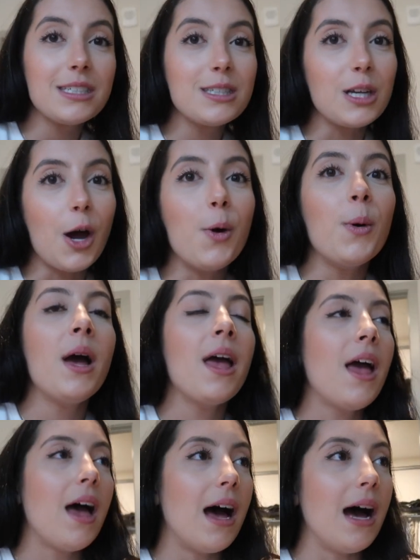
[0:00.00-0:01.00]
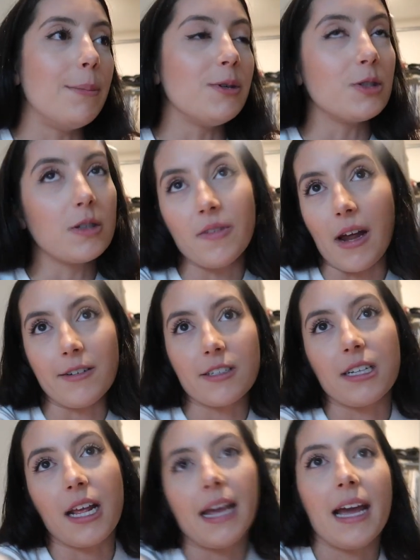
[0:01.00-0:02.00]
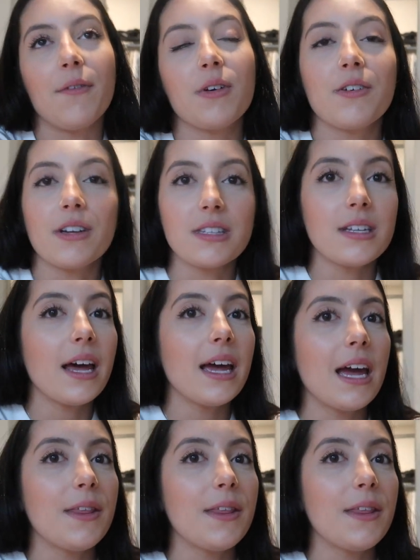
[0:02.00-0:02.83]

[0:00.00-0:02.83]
So um, Yusuf and I are just gonna hang out for the rest of the night.